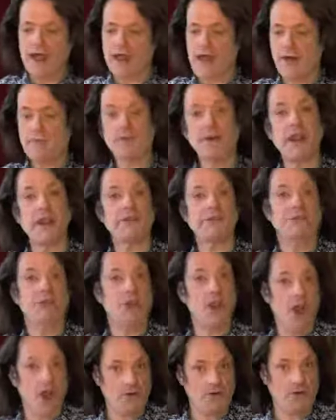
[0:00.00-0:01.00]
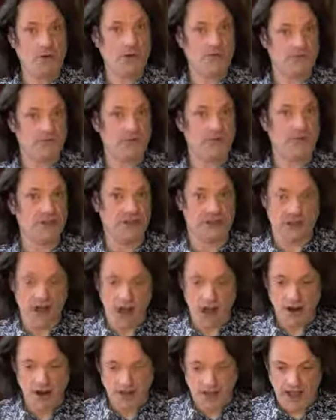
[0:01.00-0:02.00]
Cabernet is known for its
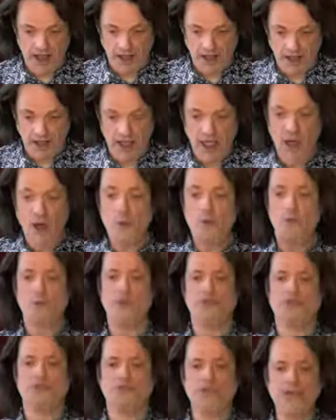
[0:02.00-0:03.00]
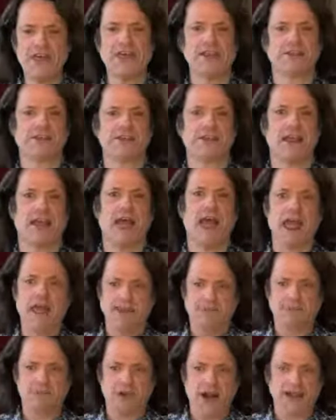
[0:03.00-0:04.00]
dark colour, but this
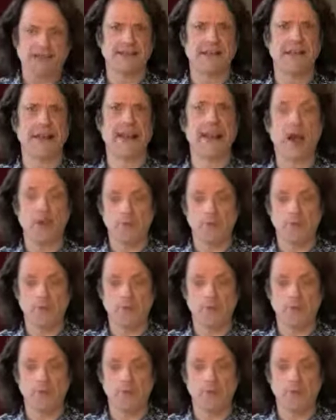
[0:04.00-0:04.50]
is practically